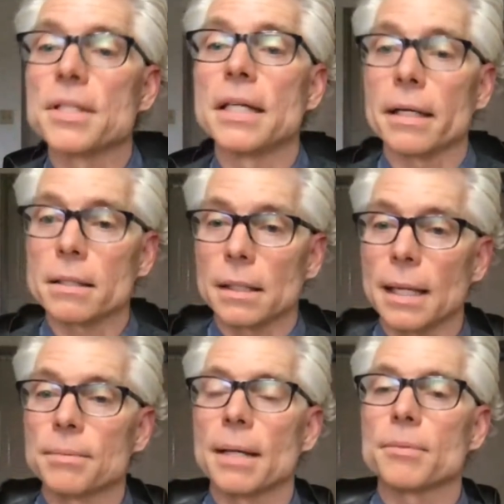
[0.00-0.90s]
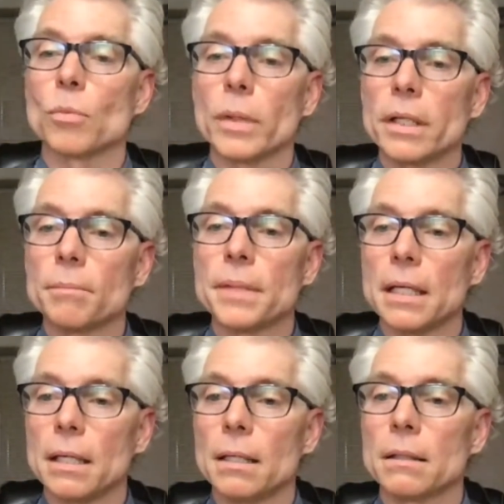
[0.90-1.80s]
Yes, laptops will
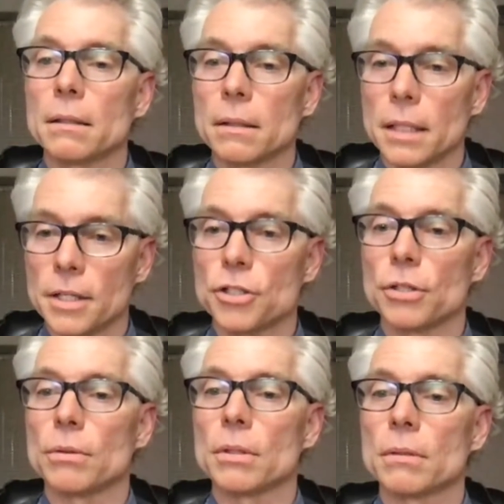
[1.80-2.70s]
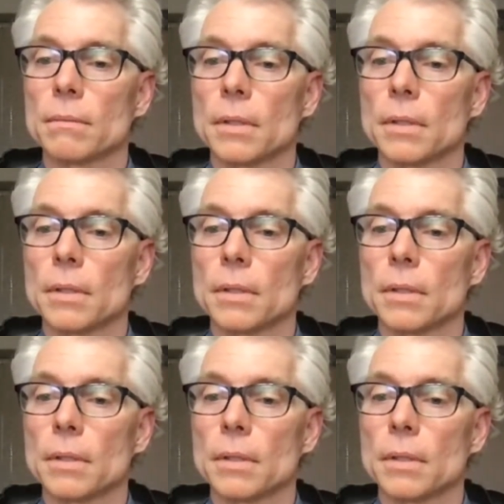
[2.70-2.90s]
be issued